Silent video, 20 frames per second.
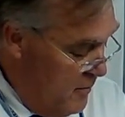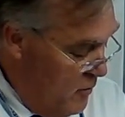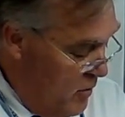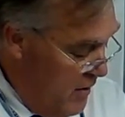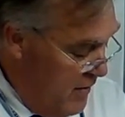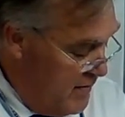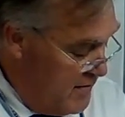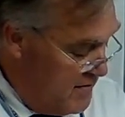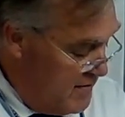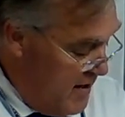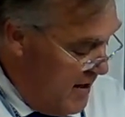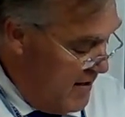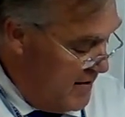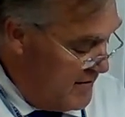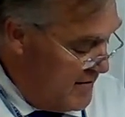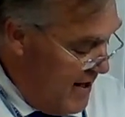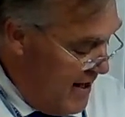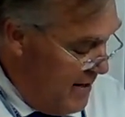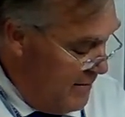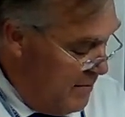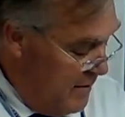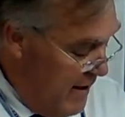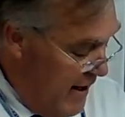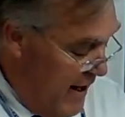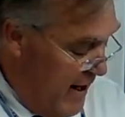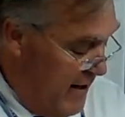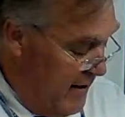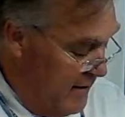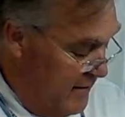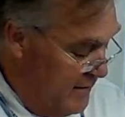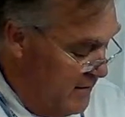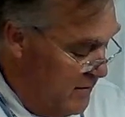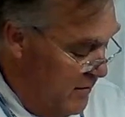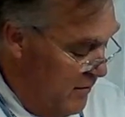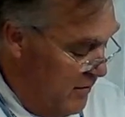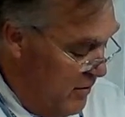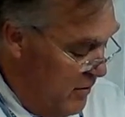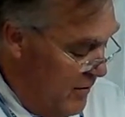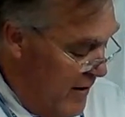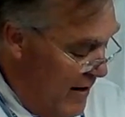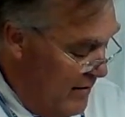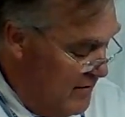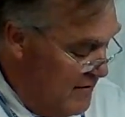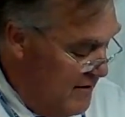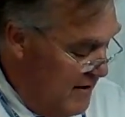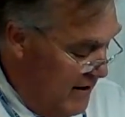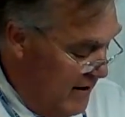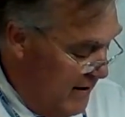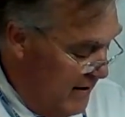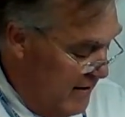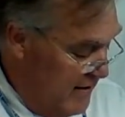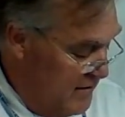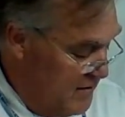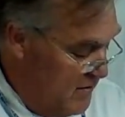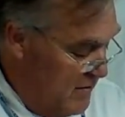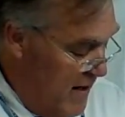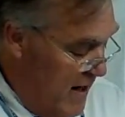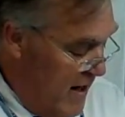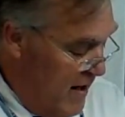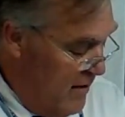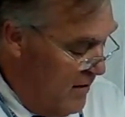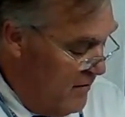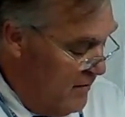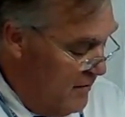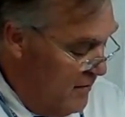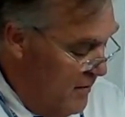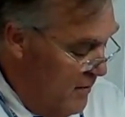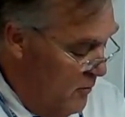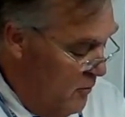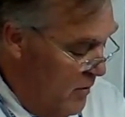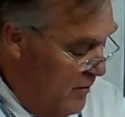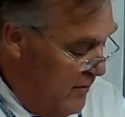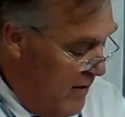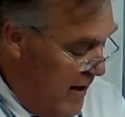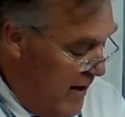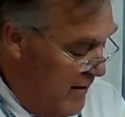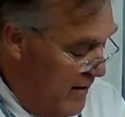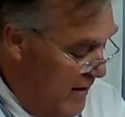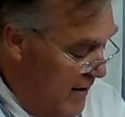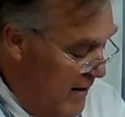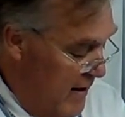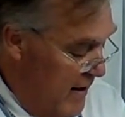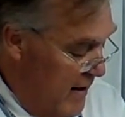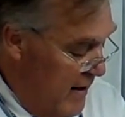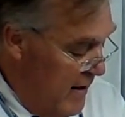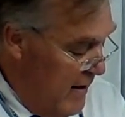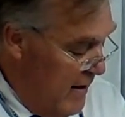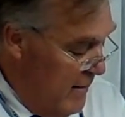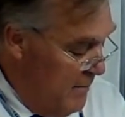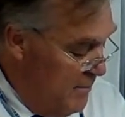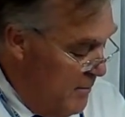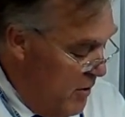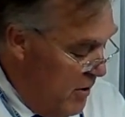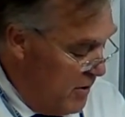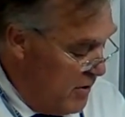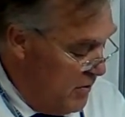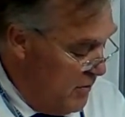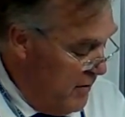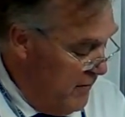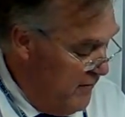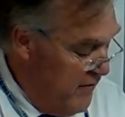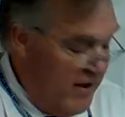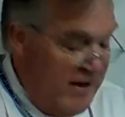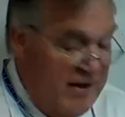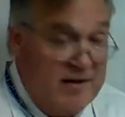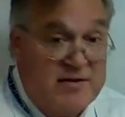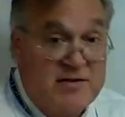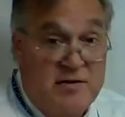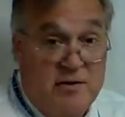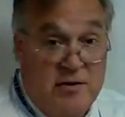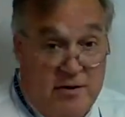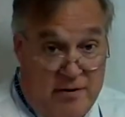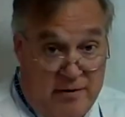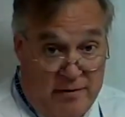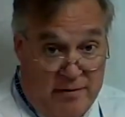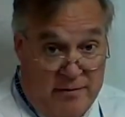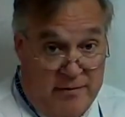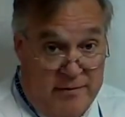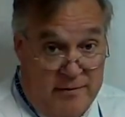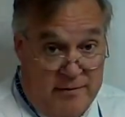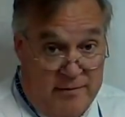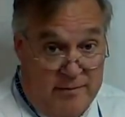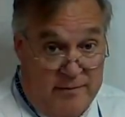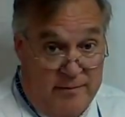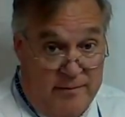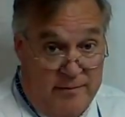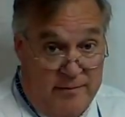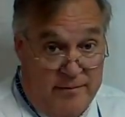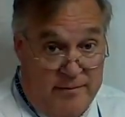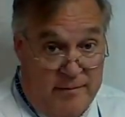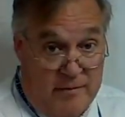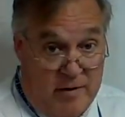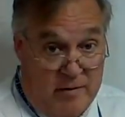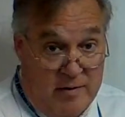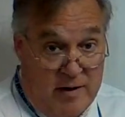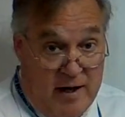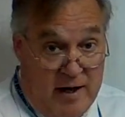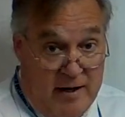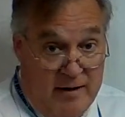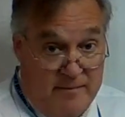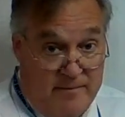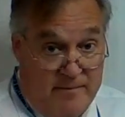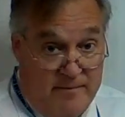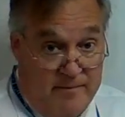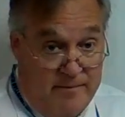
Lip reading: Well, the Sun is not a planet, so throw out D. So now we've got Mercury, Venus, or Earth, okay?